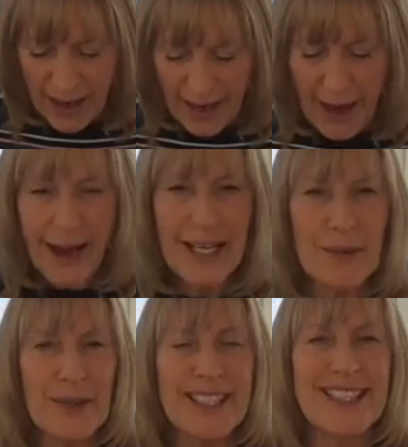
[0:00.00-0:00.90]
I
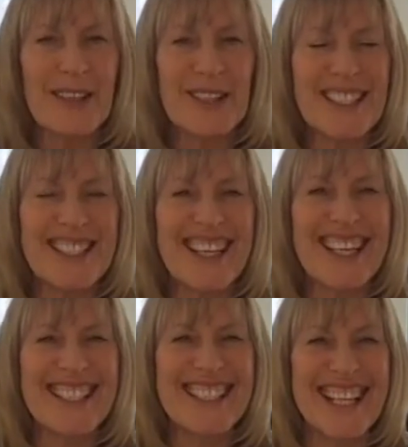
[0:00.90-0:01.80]
don't think social
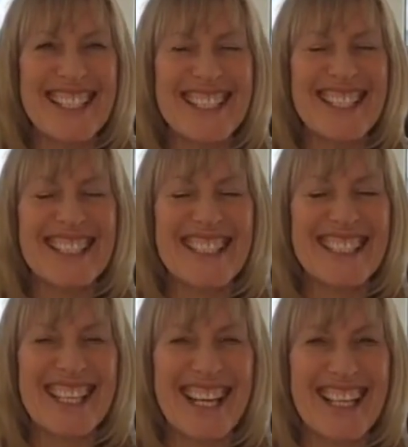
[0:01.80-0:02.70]
anxiety exists
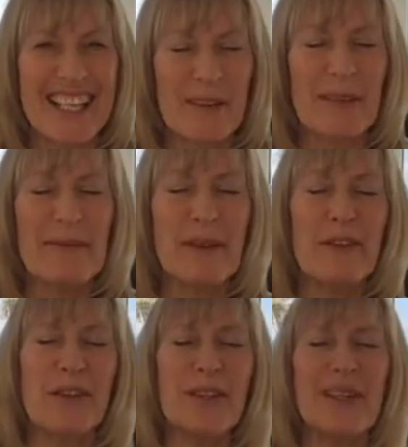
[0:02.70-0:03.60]
either, but
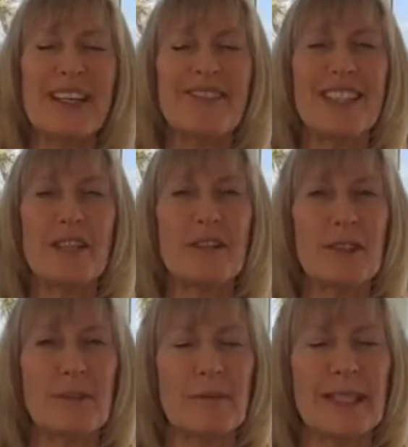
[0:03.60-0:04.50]
before you get really cross
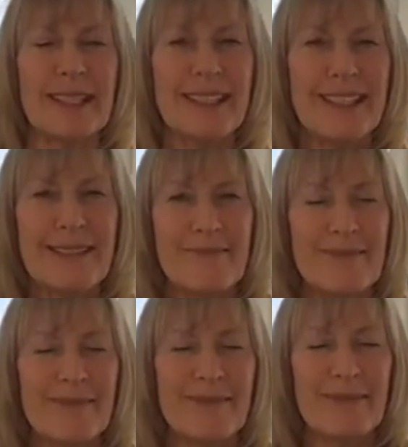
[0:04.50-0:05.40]
with me,
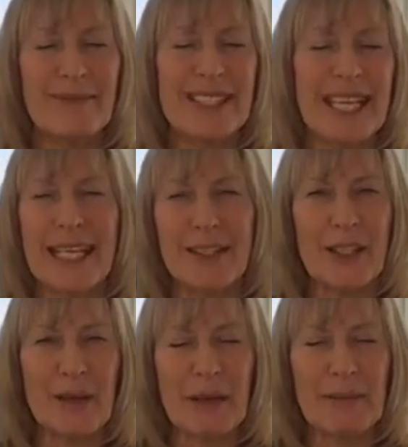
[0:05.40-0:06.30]
saying,
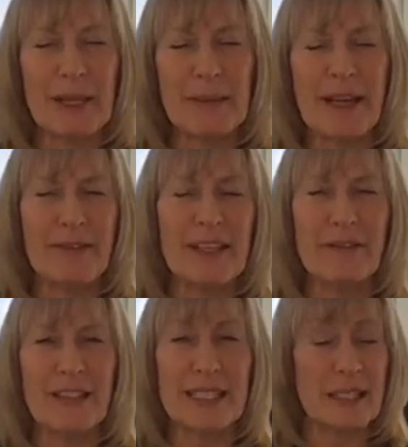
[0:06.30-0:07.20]
maybe I've never
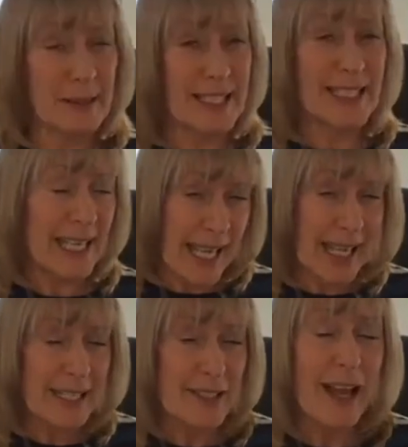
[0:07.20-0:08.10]
experienced it,
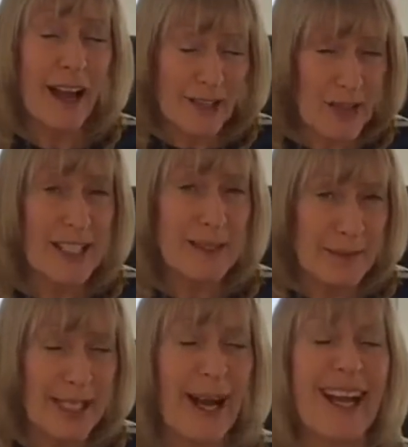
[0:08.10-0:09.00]
and trust
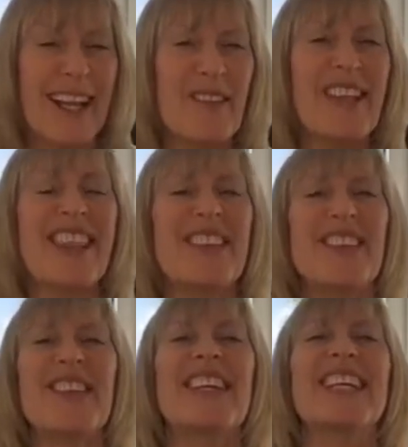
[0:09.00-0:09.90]
me, I went
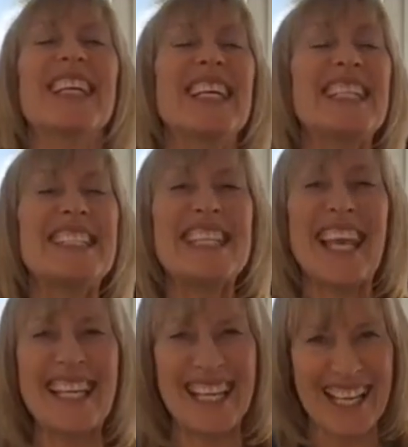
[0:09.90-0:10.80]
through
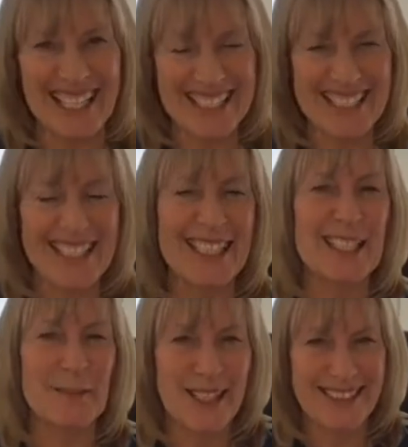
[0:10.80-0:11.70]
decades
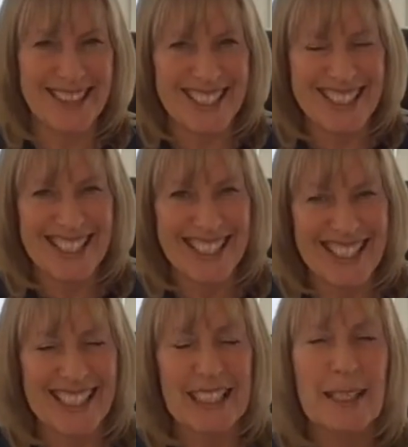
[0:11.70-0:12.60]
experiencing
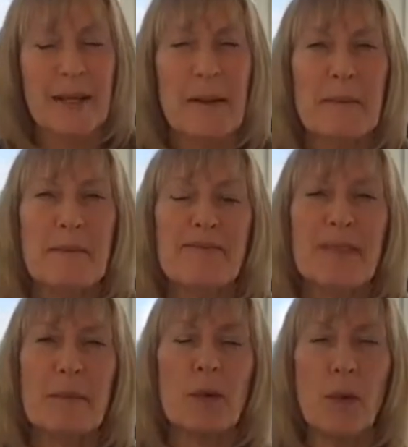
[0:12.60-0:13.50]
it.
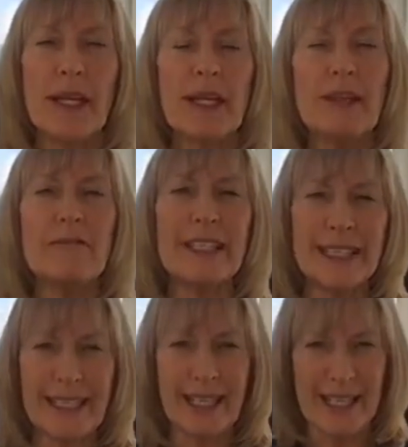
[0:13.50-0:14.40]
But when I
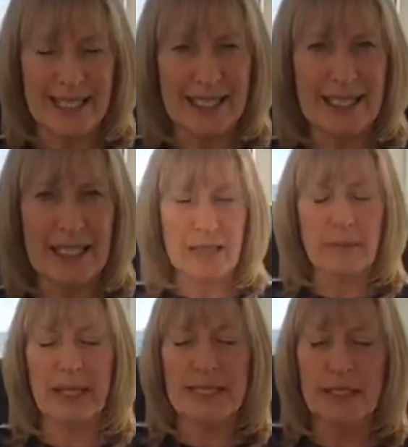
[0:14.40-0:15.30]
realised
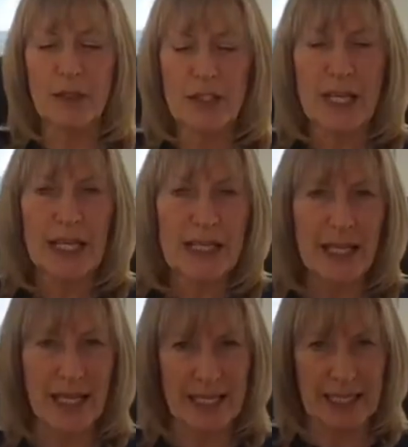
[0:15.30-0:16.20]
my social
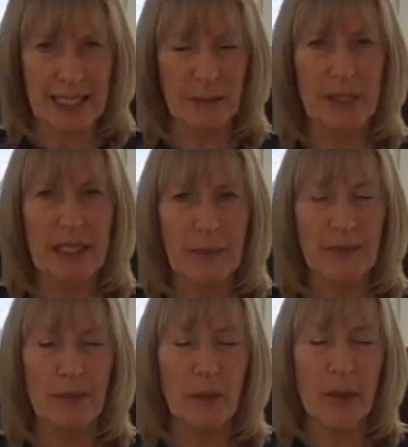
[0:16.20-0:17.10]
anxiety was coming
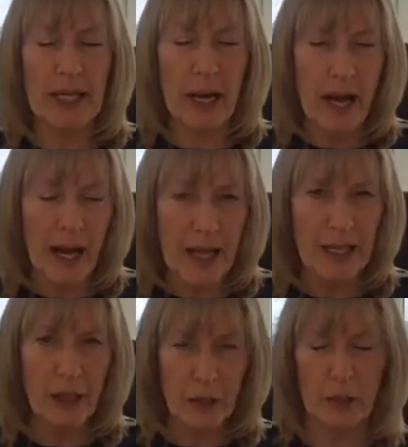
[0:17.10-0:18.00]
from the way I
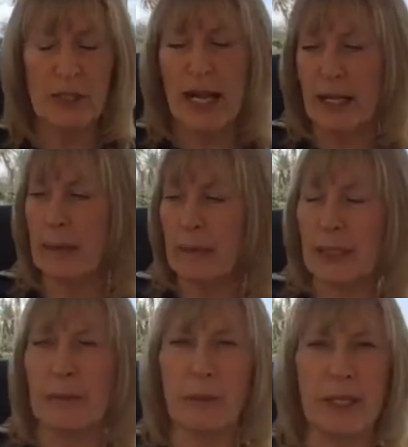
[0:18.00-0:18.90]
thought other
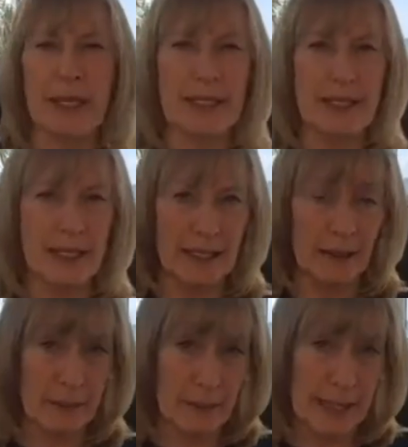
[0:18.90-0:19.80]
people were going to think
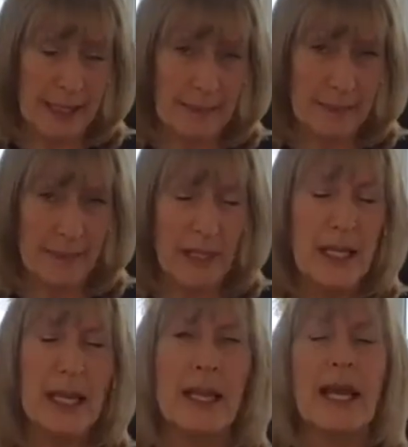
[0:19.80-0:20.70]
of me,
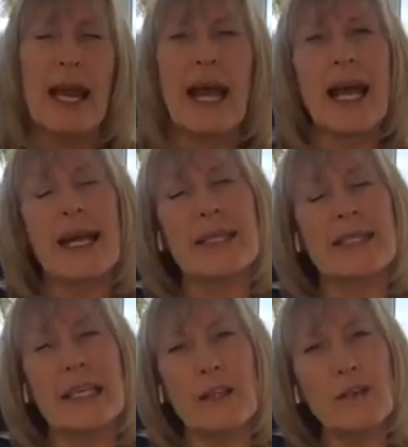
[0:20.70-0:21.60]
and
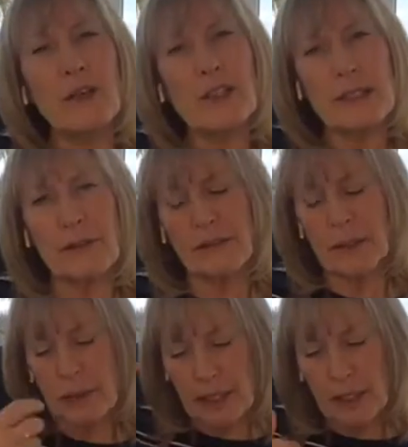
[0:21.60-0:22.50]
if you're suffering
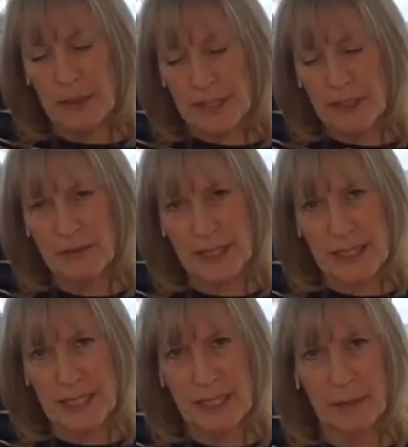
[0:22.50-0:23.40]
with low
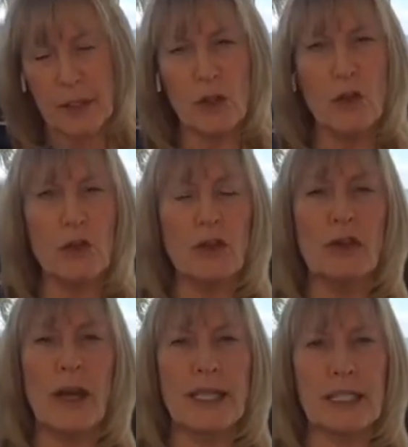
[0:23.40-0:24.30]
self-esteem, you're not
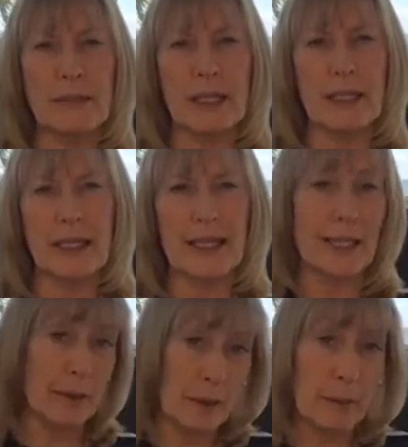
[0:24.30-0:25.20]
going to be thinking
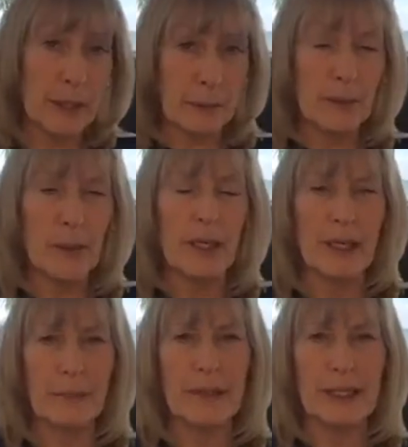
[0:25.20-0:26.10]
that the people are going
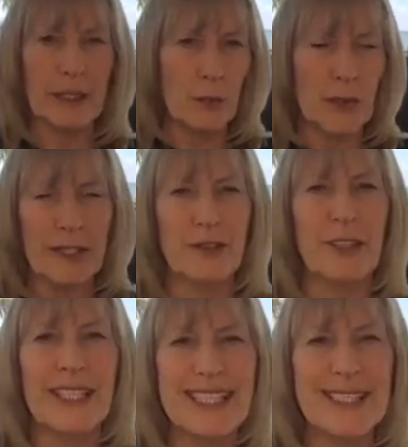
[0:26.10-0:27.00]
to be thinking wonderful
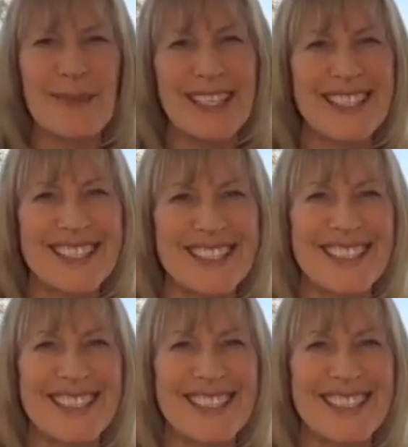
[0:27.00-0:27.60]
things about you.